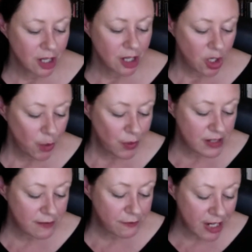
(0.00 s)
who was a
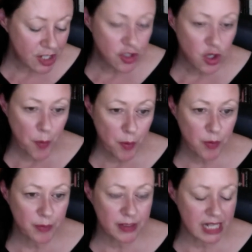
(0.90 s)
French
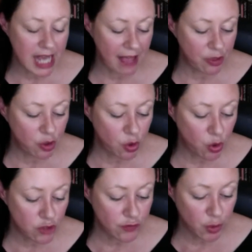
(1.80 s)
noblewoman at the court
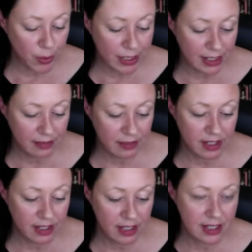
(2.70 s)
of Louis
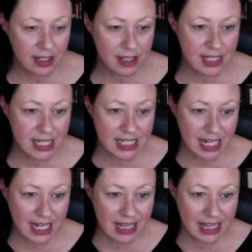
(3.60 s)
XIV,